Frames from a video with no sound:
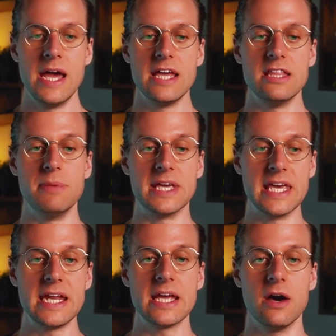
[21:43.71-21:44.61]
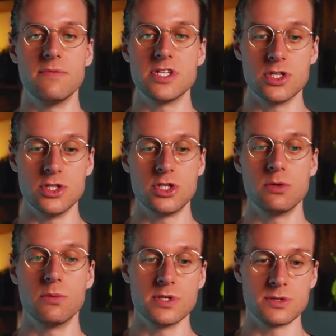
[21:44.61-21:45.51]
In the beginning of this
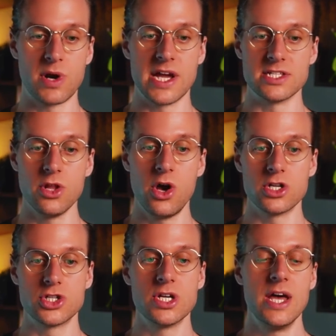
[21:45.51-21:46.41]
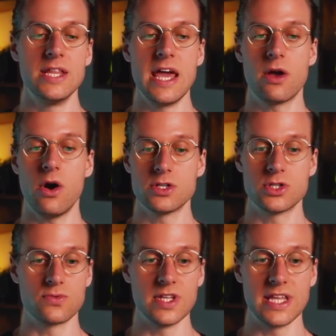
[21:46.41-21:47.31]
consumables brand's launch, the ACoS
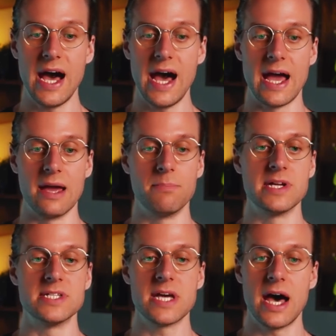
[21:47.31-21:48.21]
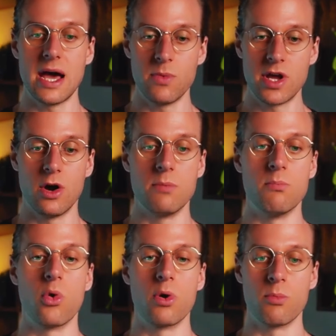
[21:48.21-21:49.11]
is really high, but as time went on,
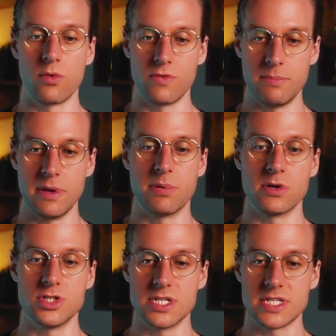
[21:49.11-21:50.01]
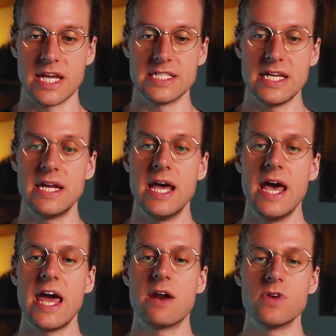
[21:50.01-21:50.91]
more and more repeat purchases kicked in,
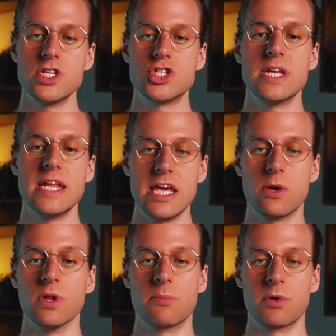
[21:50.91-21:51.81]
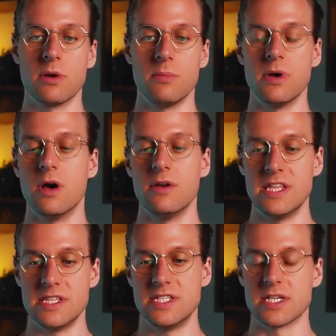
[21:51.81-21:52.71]
and it reached an equilibrium
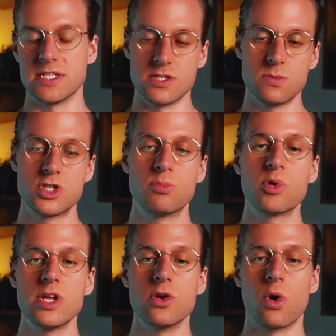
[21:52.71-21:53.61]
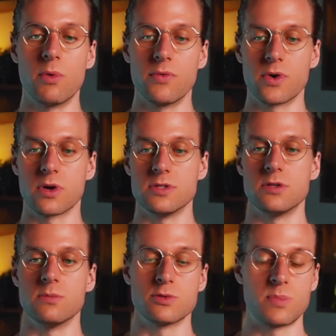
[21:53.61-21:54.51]
in the 60s, which is pretty normal for a
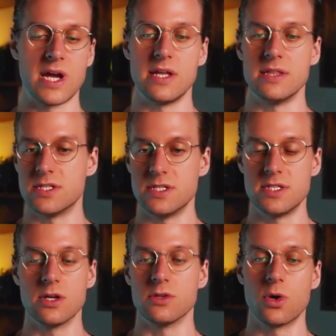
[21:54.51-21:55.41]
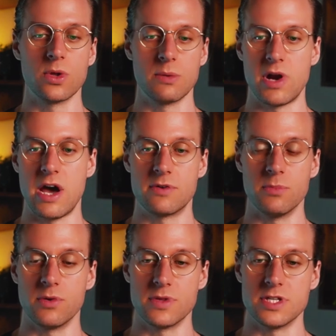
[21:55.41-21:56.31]
consumables brand, and this is still totally
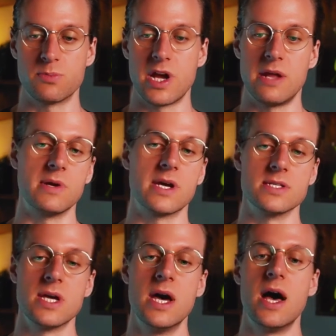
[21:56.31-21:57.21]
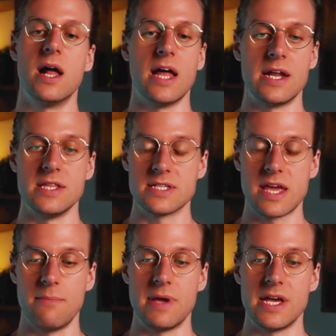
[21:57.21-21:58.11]
profitable for this brand because a lot of these
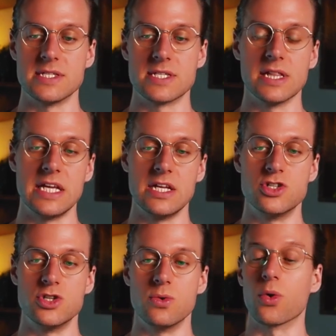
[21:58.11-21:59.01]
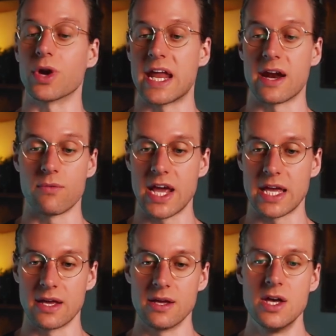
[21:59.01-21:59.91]
campaigns lead to organic
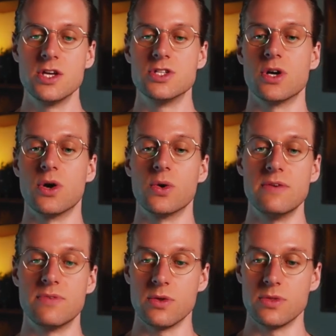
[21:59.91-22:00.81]
ranking. So even though